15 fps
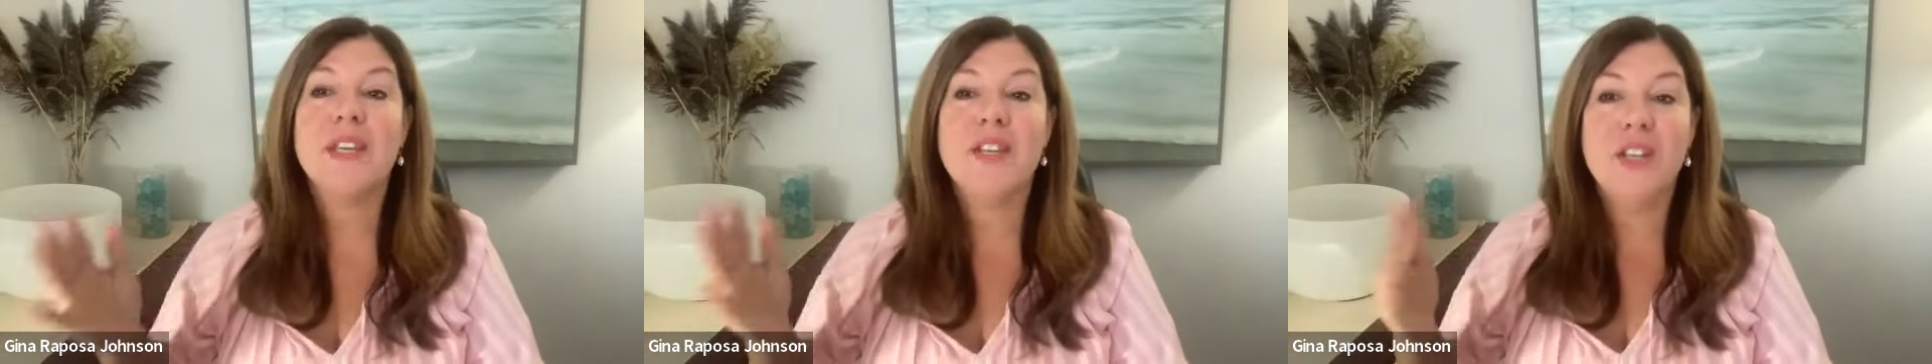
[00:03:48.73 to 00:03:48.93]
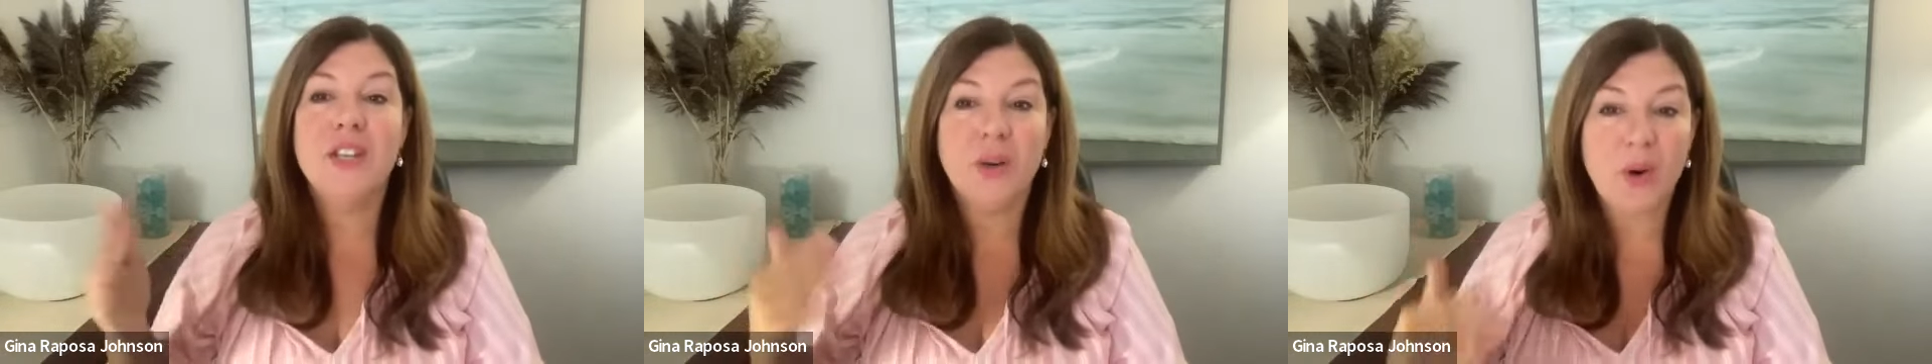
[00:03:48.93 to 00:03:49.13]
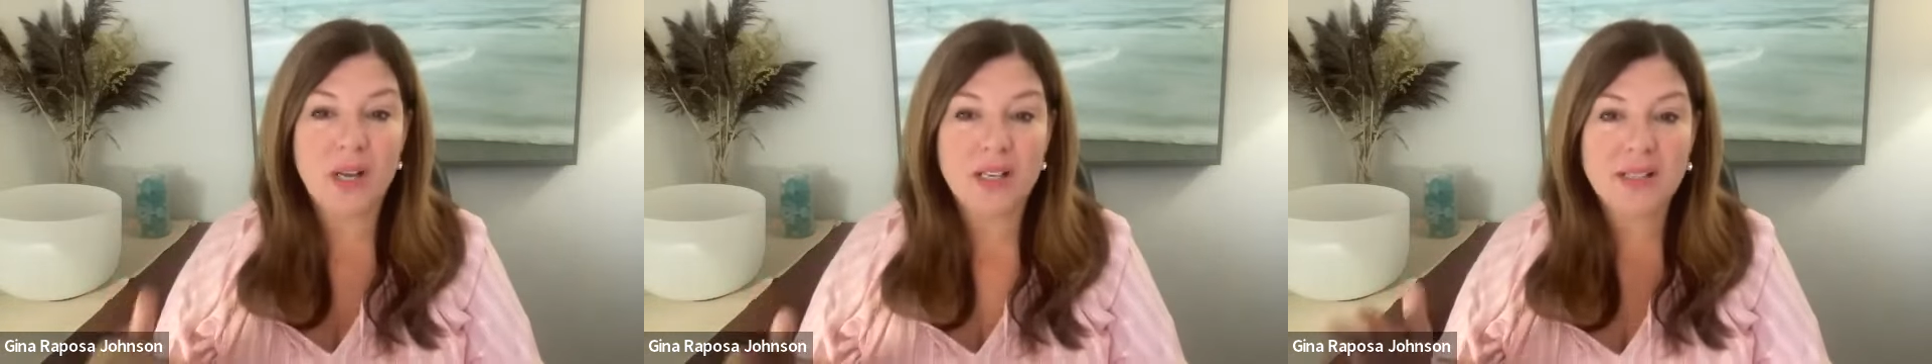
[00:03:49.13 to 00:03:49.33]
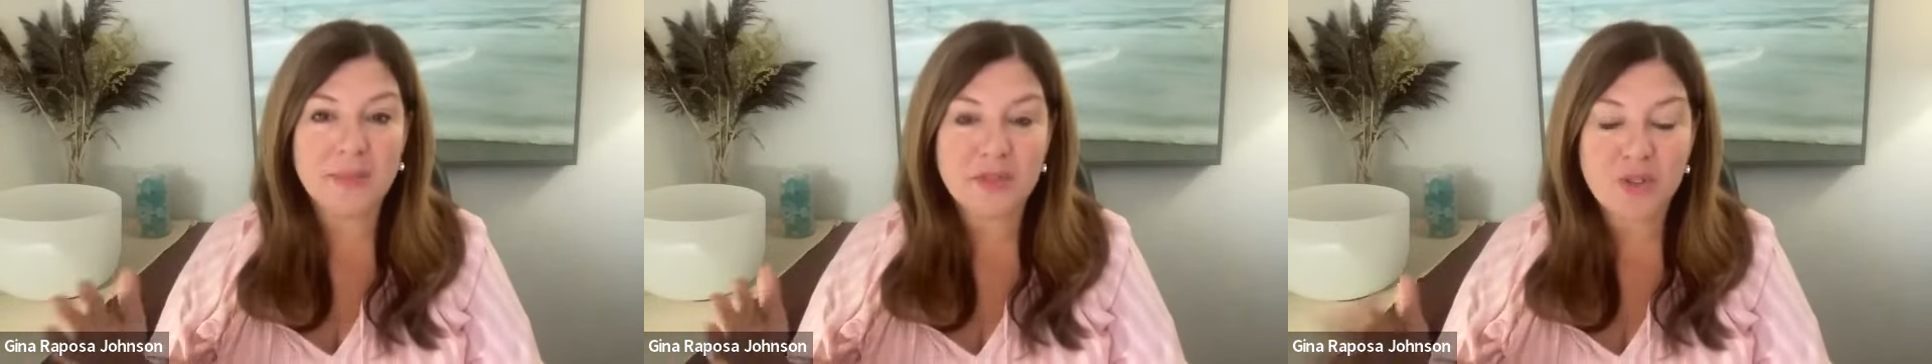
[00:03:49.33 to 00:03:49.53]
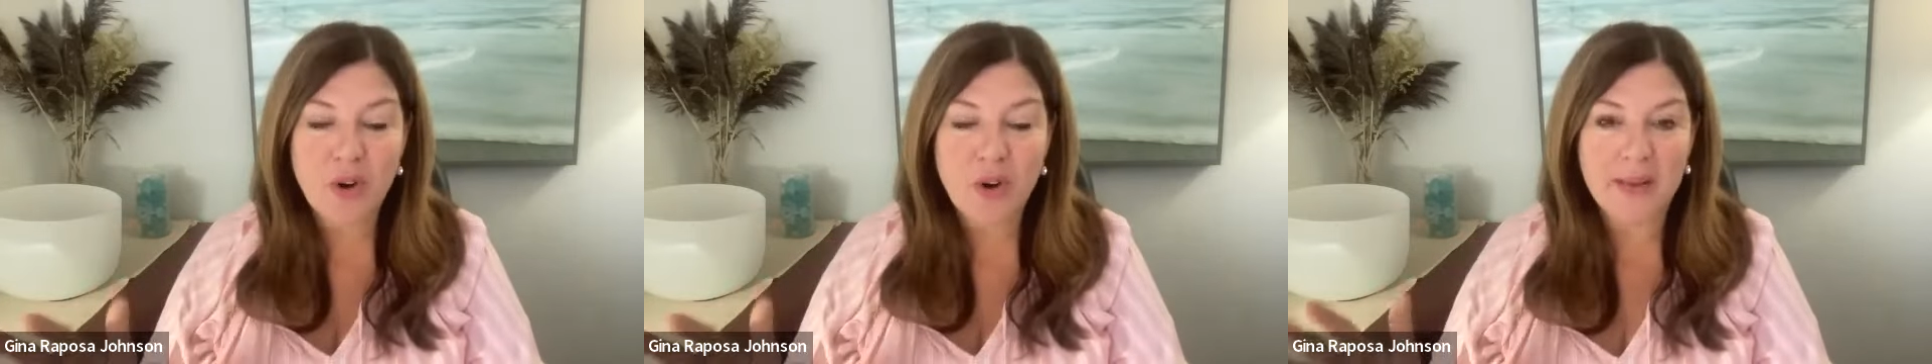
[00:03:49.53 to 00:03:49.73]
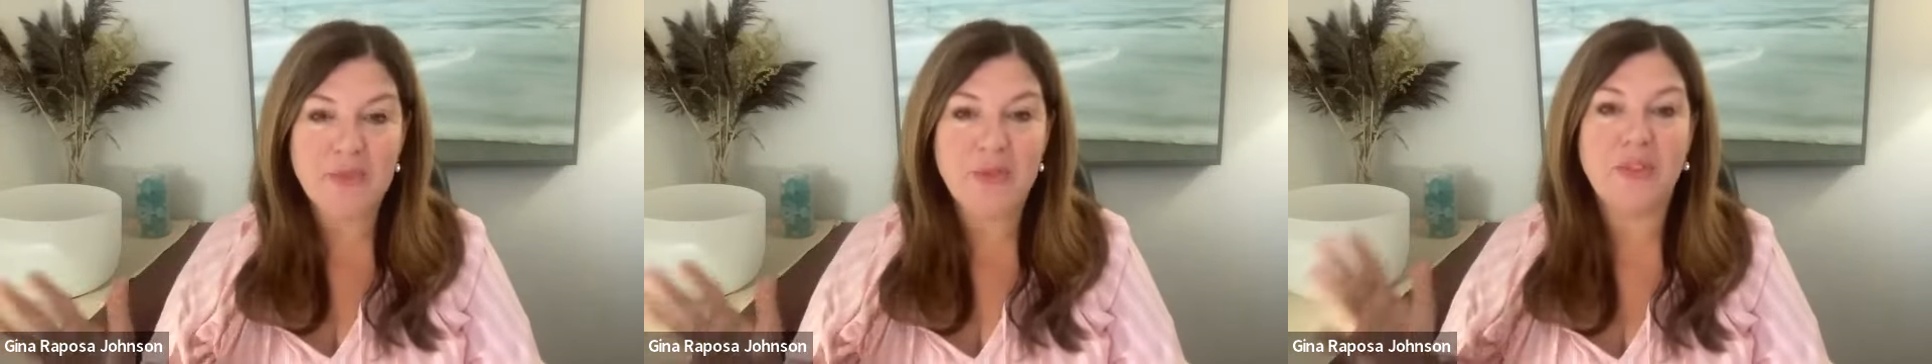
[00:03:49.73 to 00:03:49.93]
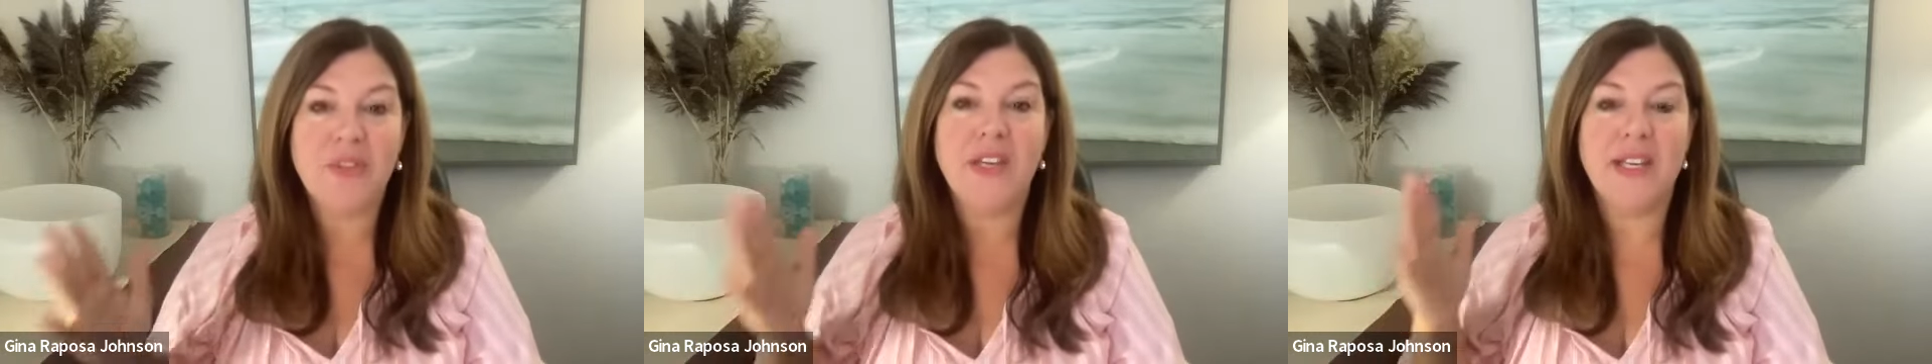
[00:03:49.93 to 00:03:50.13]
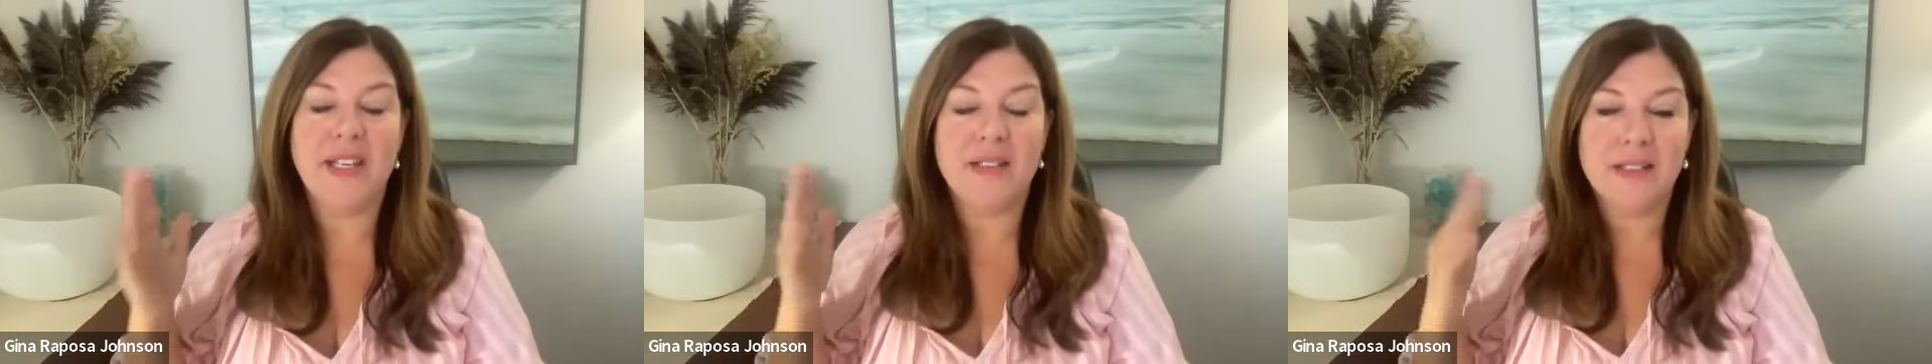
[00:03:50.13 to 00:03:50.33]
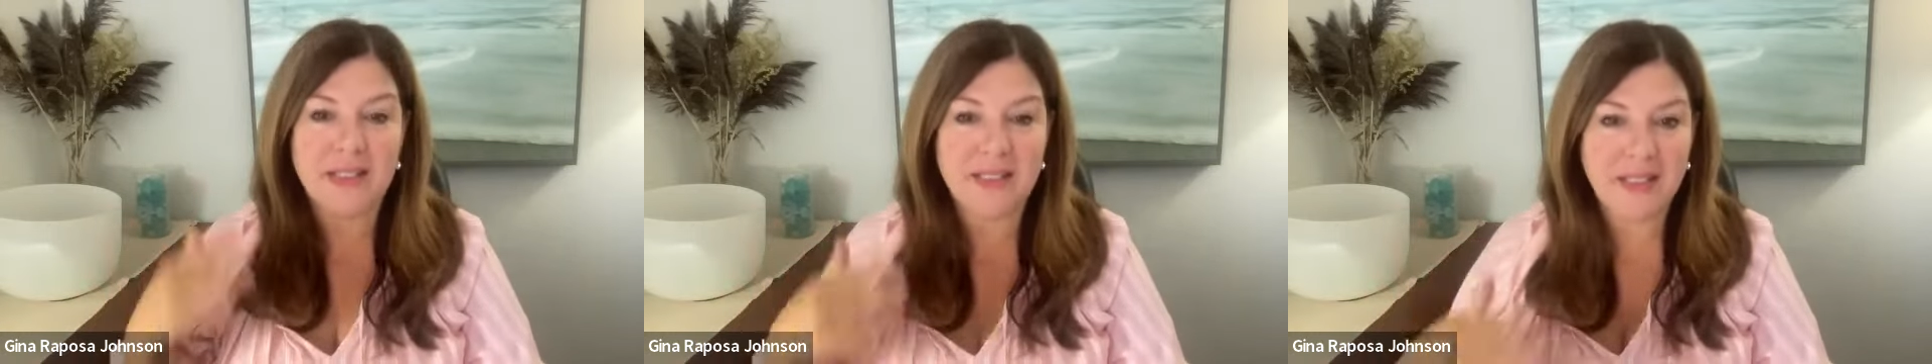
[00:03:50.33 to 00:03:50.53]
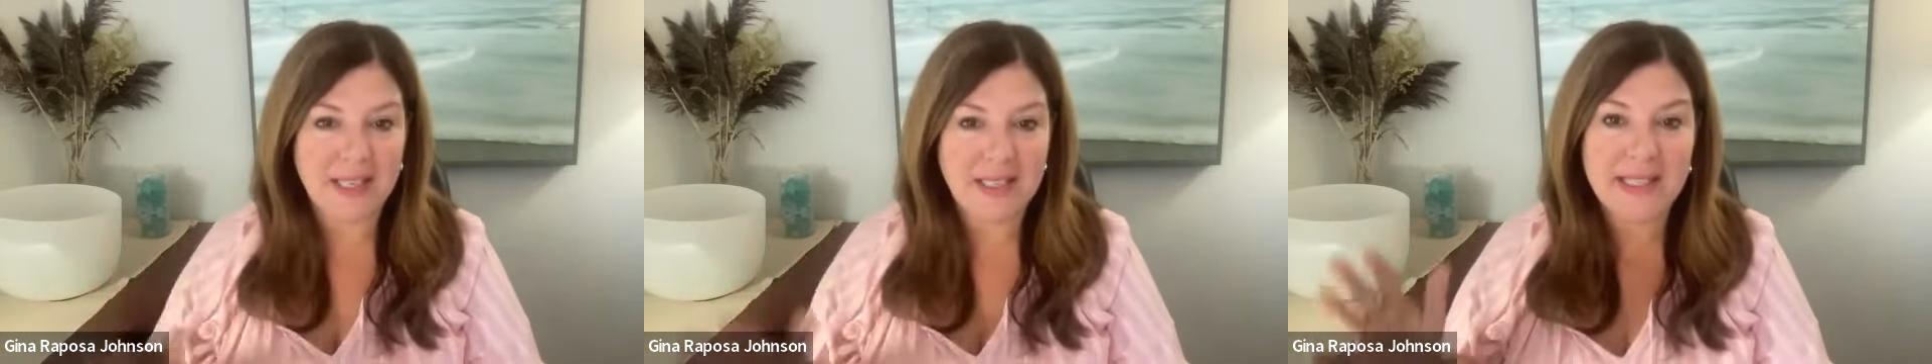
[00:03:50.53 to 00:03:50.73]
unsubscribe to things and